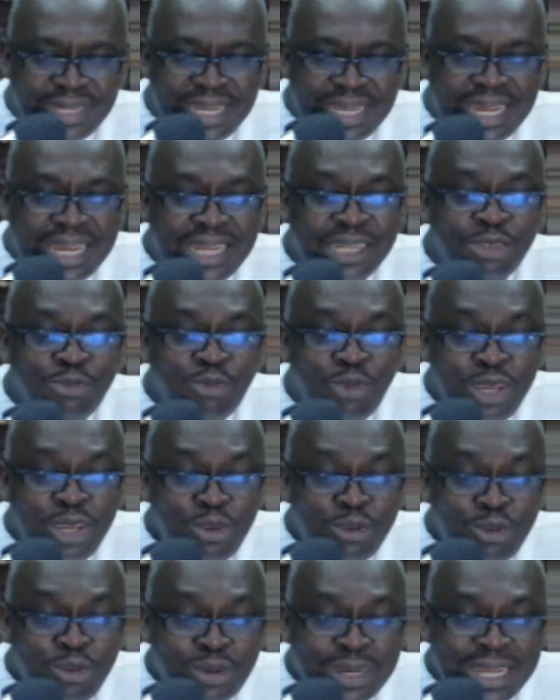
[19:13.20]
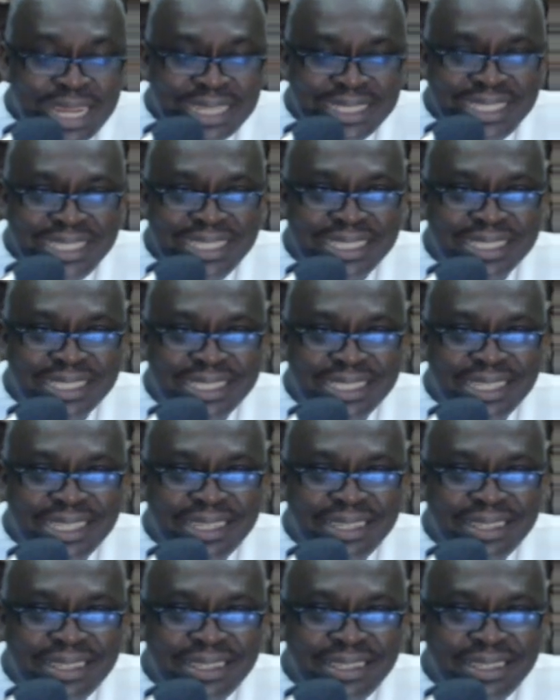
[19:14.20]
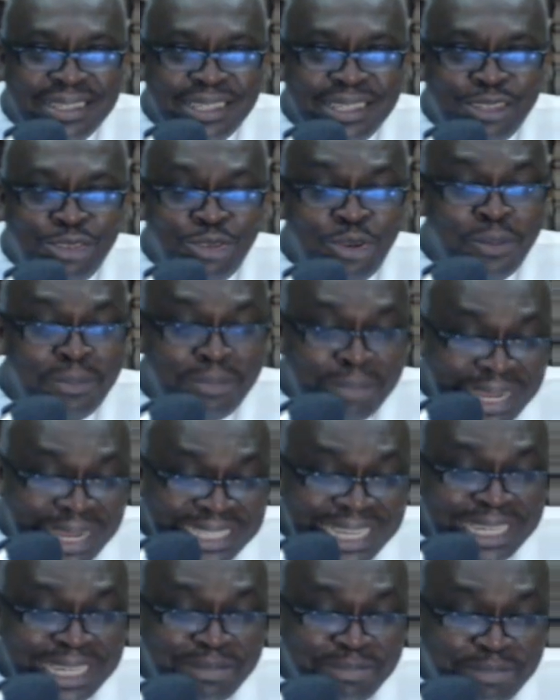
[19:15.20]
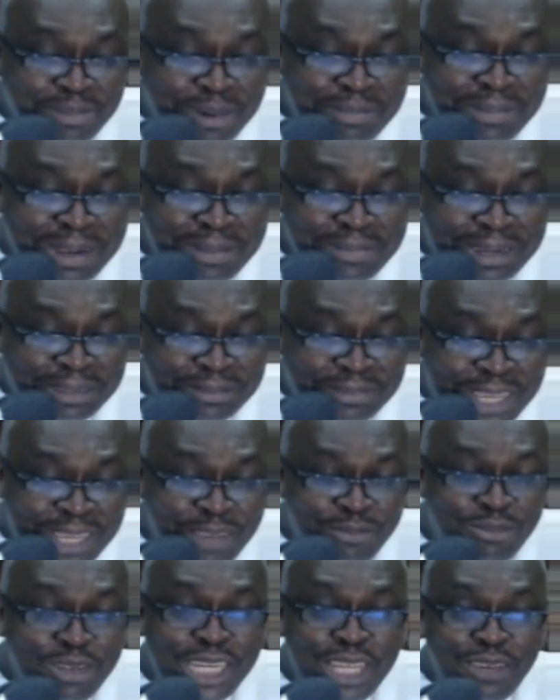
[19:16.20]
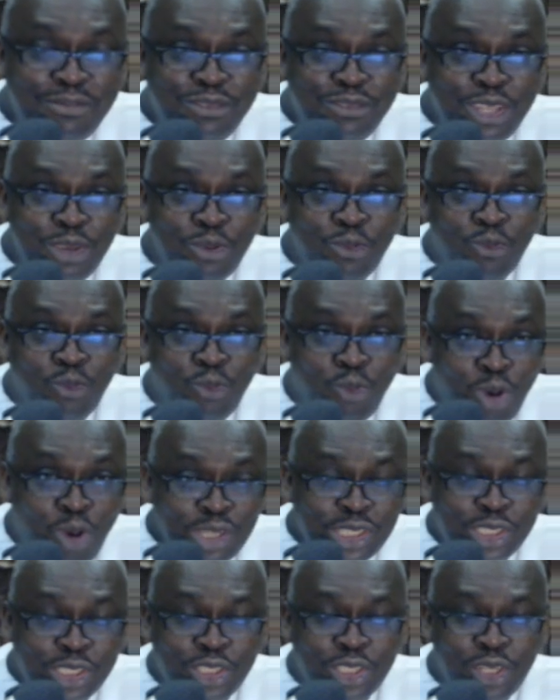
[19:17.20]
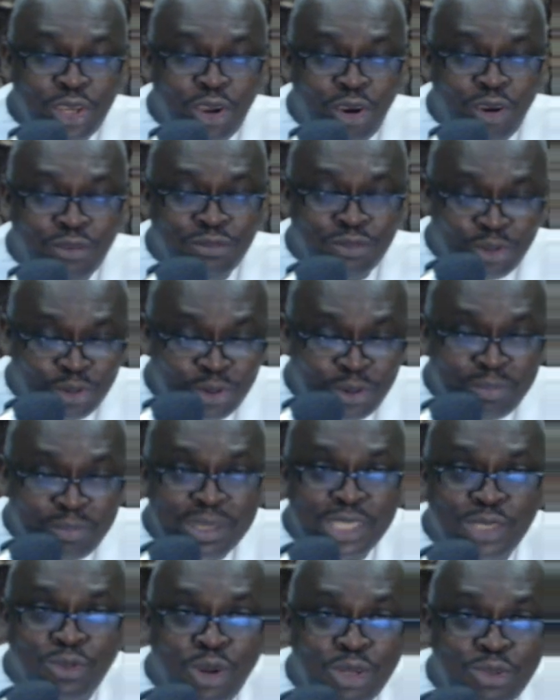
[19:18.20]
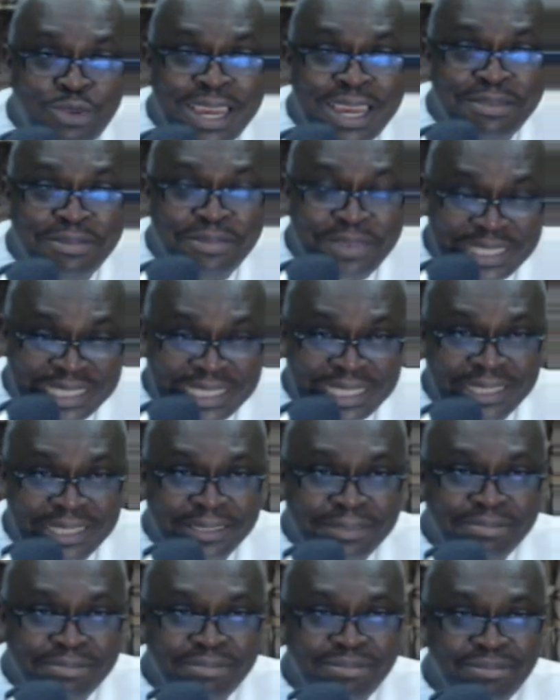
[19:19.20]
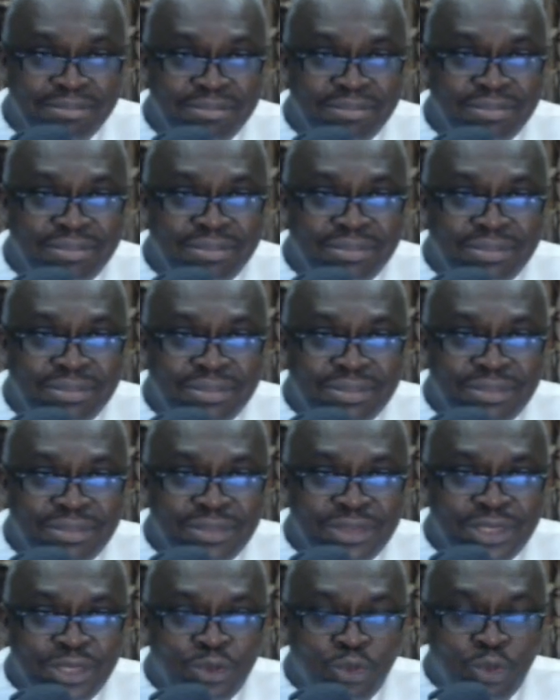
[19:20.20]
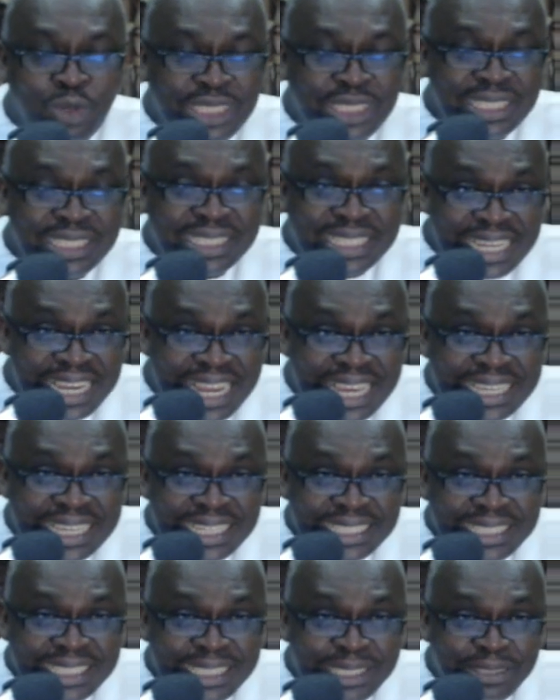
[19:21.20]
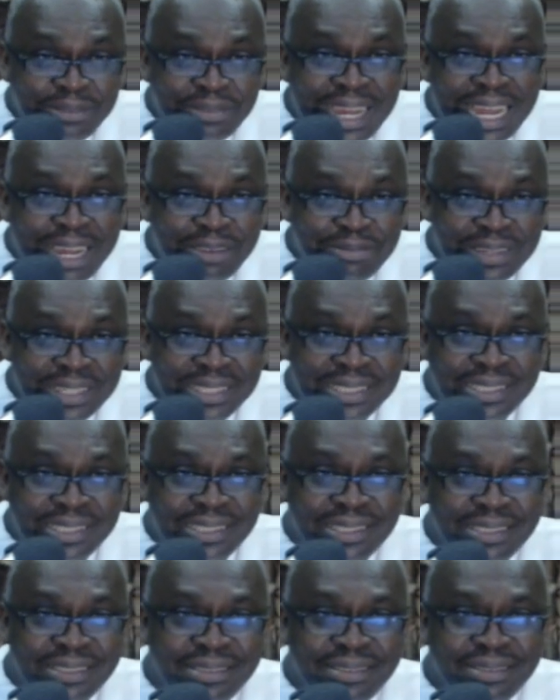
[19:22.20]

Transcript: And when you look at this, no matter the problem, of, even if the worst of group is what we are facing, which is negative harvest,